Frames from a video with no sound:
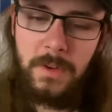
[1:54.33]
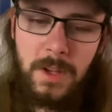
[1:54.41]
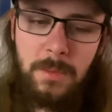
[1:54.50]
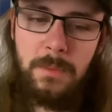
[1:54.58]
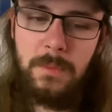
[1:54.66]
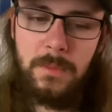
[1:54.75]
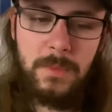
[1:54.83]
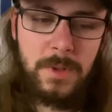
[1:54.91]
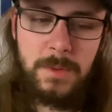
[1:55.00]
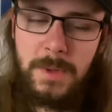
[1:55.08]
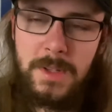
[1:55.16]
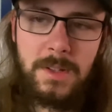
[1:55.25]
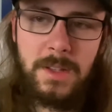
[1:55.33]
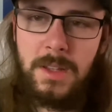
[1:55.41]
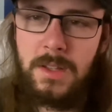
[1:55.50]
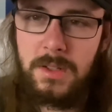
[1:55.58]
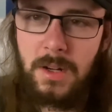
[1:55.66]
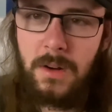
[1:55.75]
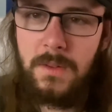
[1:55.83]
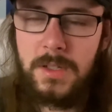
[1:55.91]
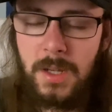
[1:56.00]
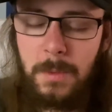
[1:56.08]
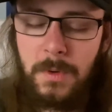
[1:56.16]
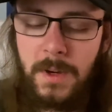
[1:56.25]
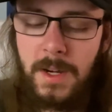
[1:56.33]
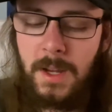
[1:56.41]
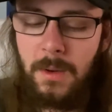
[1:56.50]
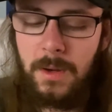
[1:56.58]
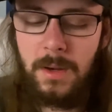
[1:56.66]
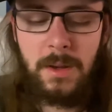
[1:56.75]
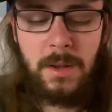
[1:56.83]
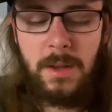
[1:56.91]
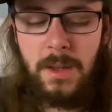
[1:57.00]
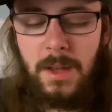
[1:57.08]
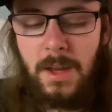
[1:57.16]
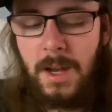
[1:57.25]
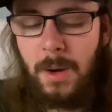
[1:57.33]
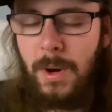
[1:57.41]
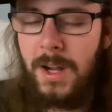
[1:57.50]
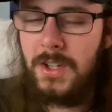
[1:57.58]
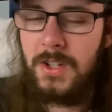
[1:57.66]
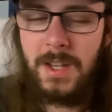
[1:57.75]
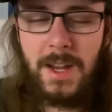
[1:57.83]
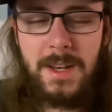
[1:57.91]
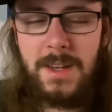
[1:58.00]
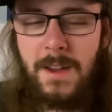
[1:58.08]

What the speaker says: and it's basically the start of summer right now, and I watched it.